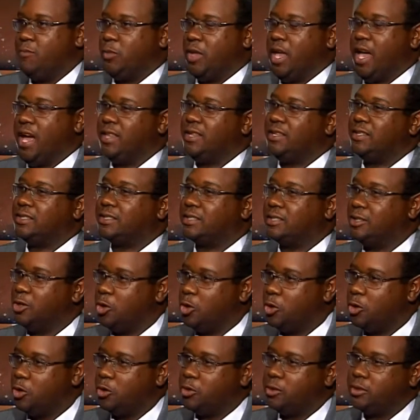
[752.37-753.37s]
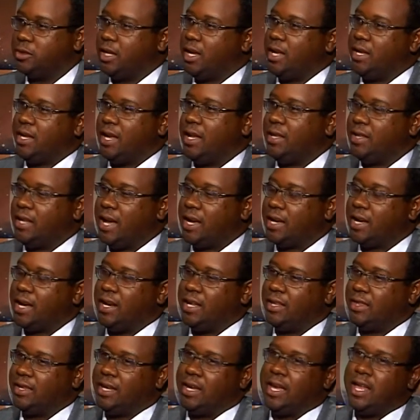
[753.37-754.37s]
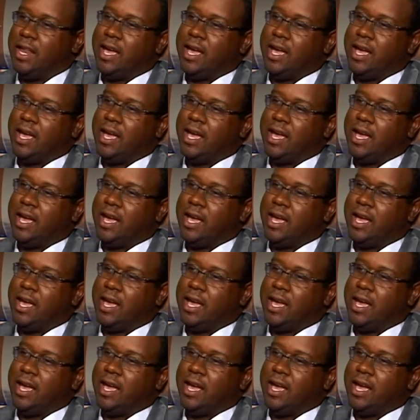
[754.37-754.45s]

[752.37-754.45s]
at the schools and that kind of thing.